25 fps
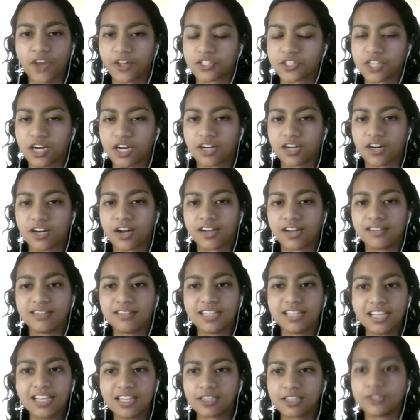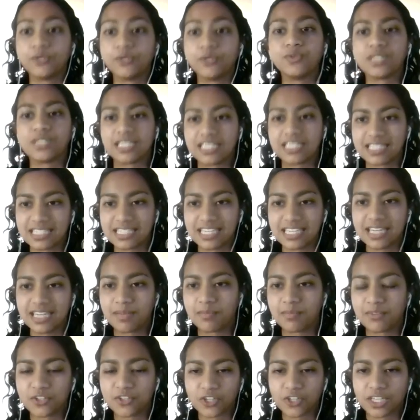thoughts are on losing
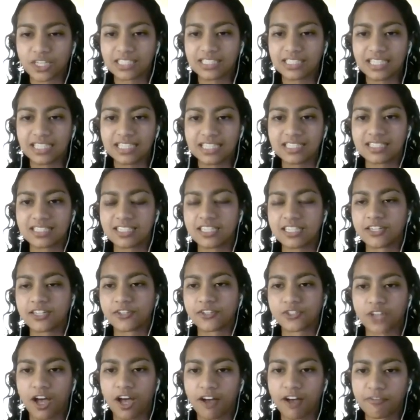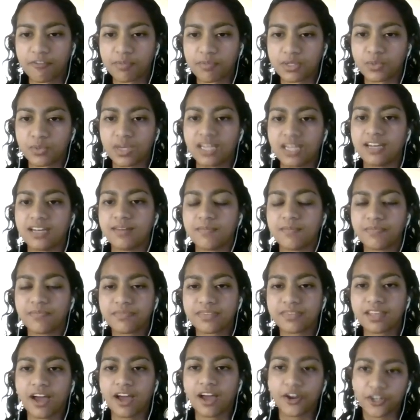steam during these years off between
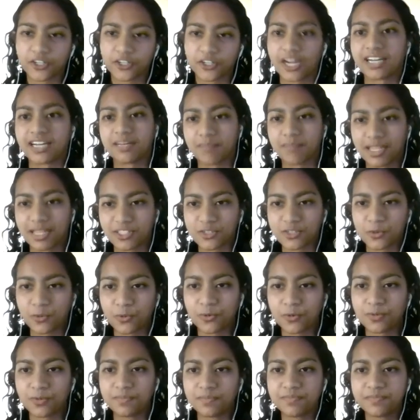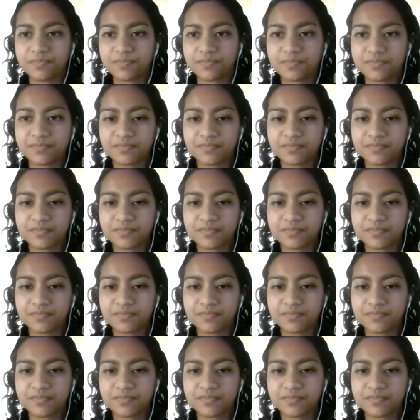undergrad and med school?